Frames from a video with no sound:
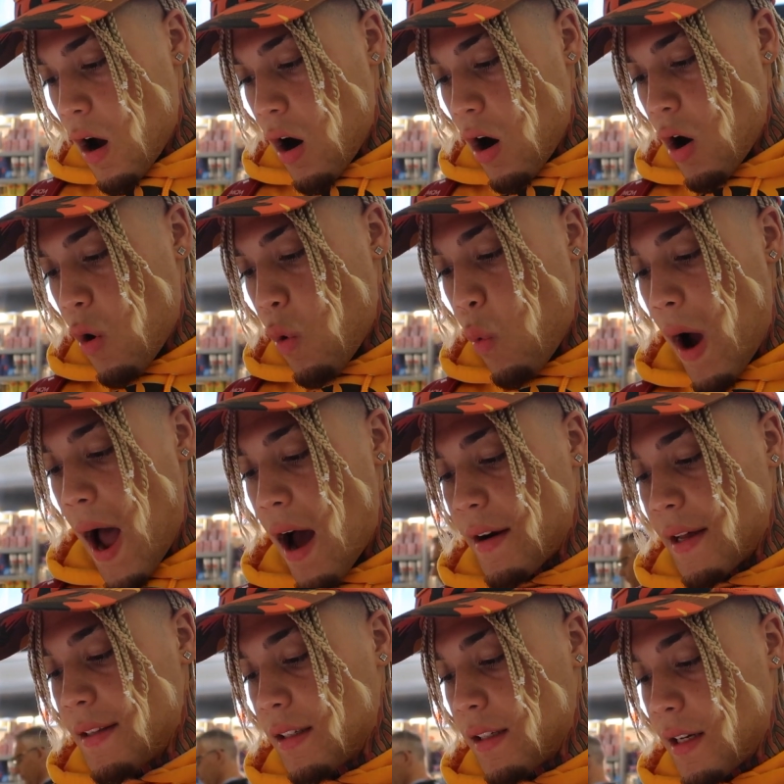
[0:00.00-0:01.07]
Oh, wow.
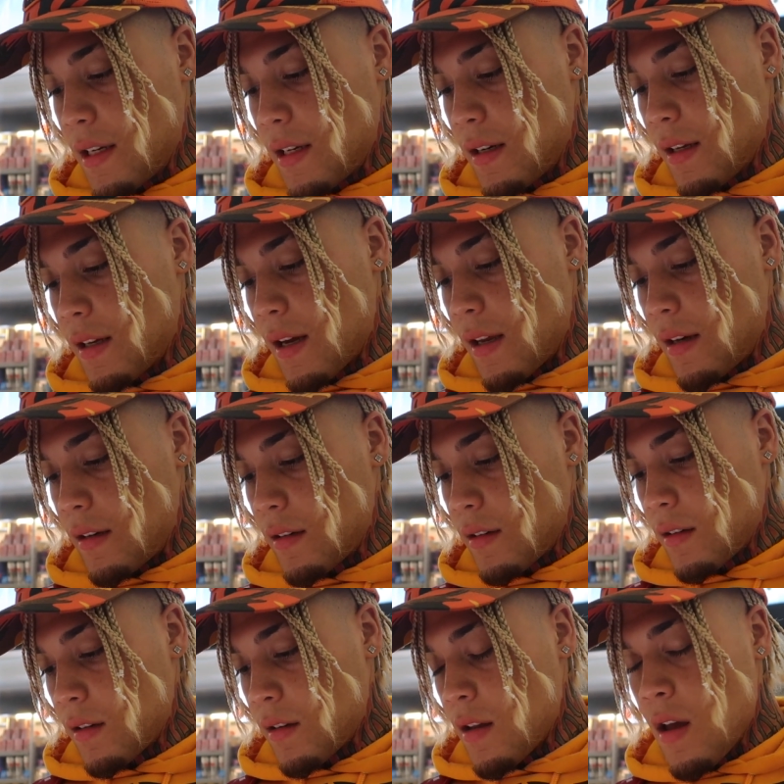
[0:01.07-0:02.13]
They delayed it again.
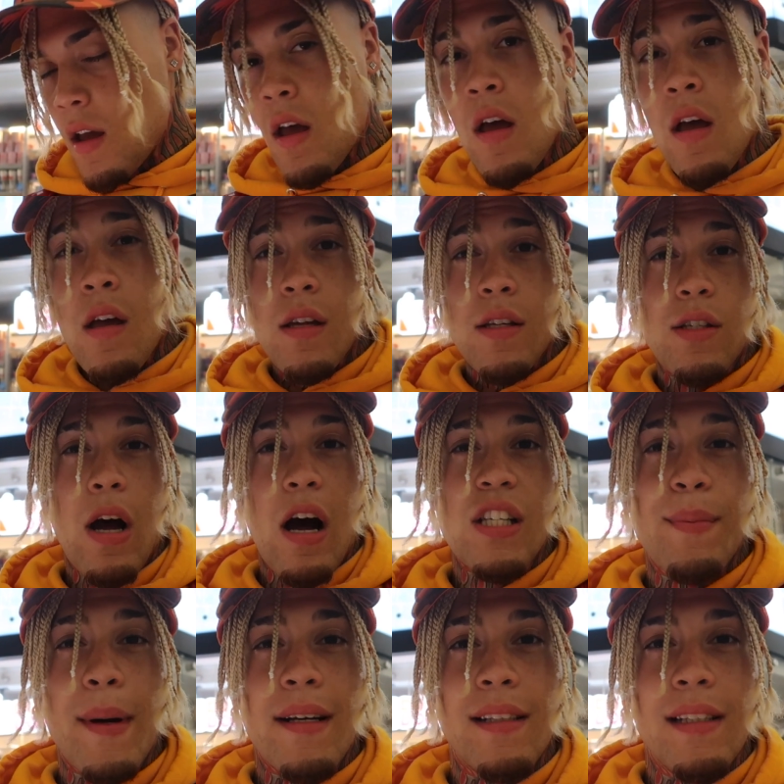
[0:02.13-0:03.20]
So I
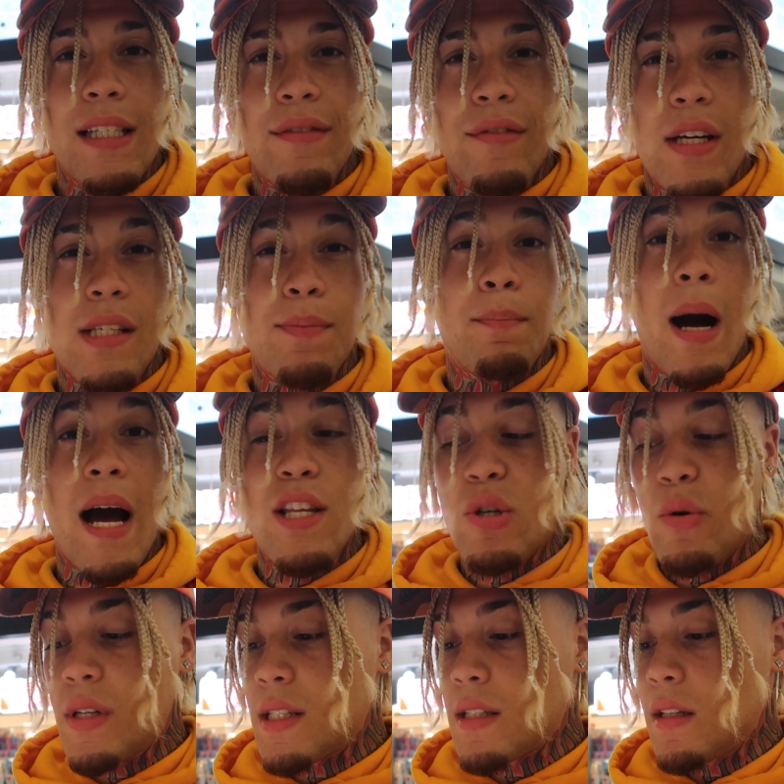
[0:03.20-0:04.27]
was about to leave. It's, mind
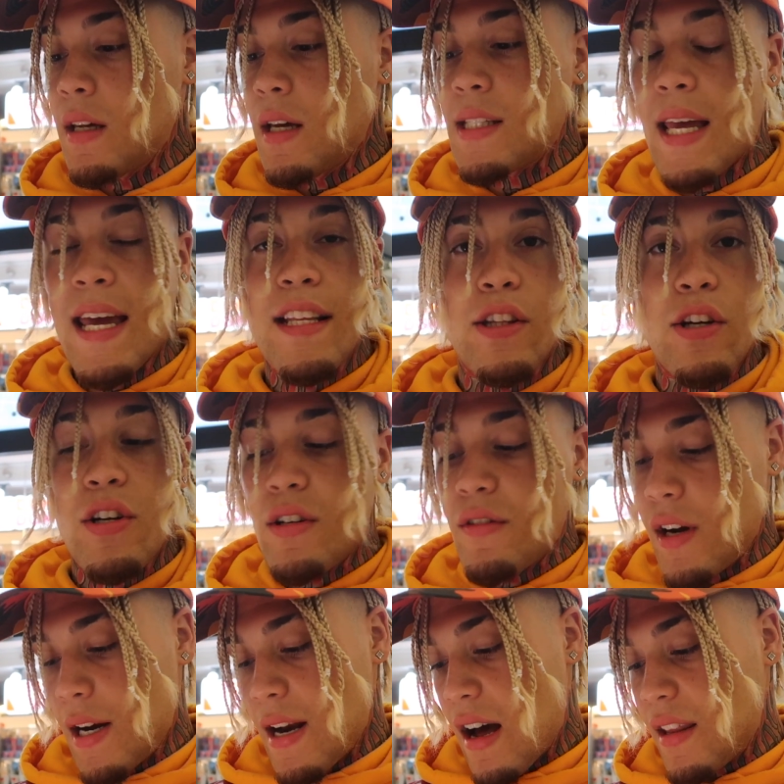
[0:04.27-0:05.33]
you, it's 8:30
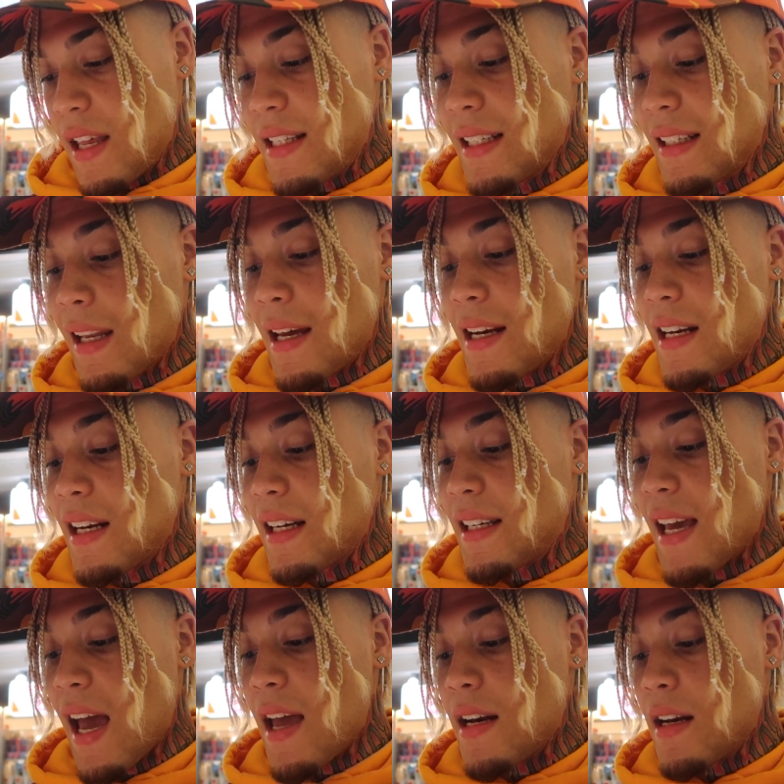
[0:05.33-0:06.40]
right now. They delayed it
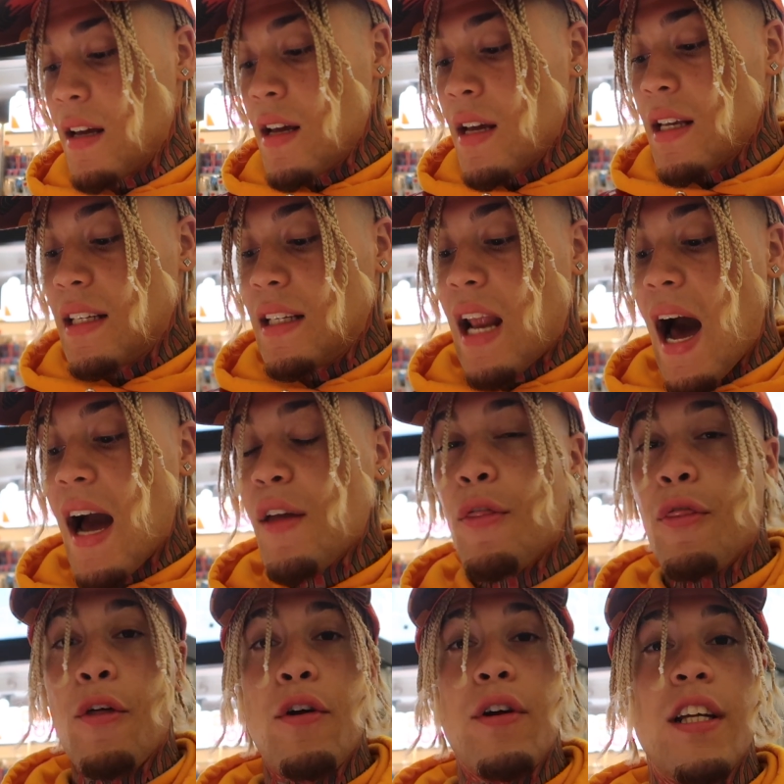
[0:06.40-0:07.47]
again.
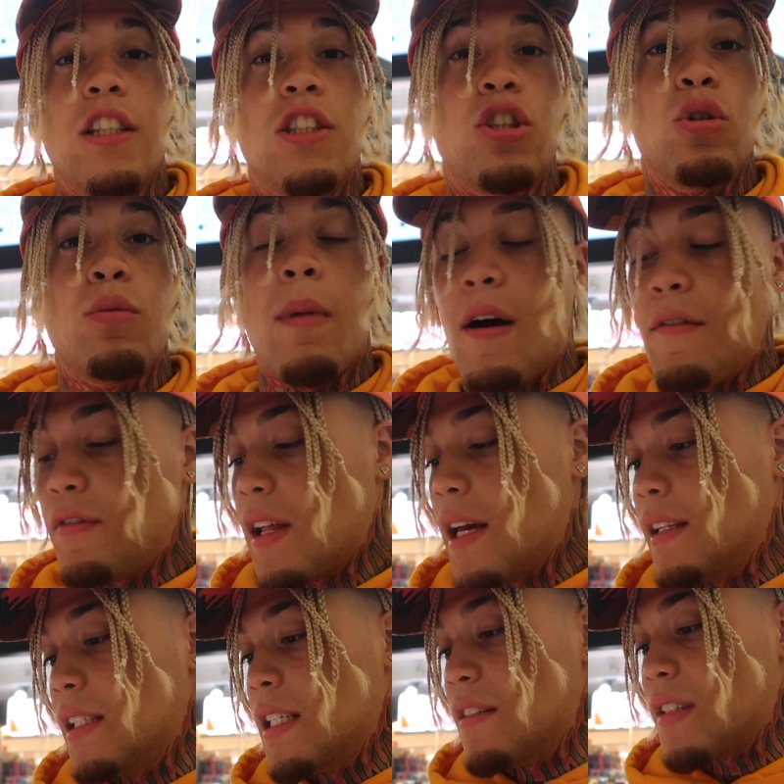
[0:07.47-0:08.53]
9:32 my
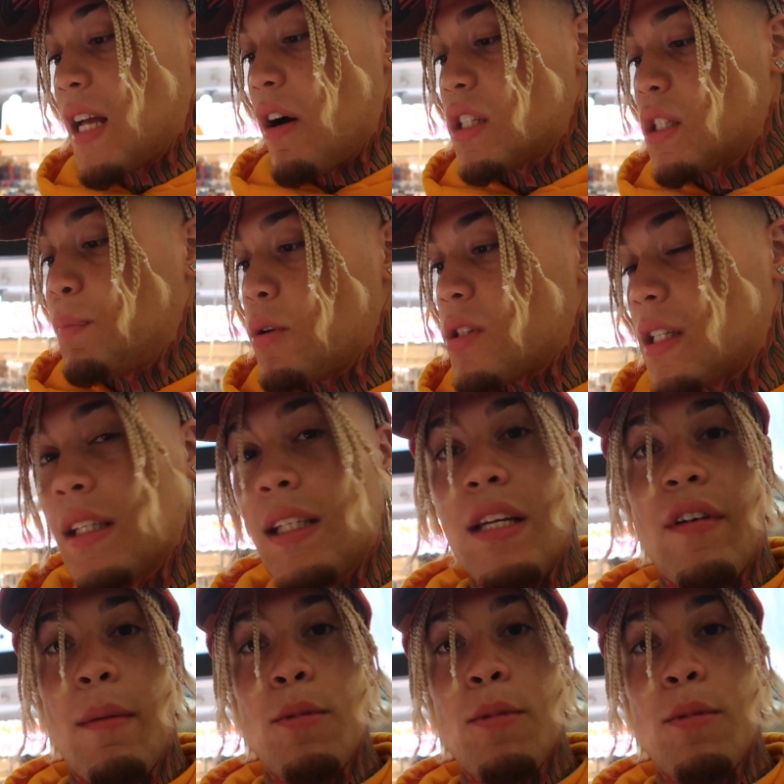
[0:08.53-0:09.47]
flight leaves. I was supposed to leave.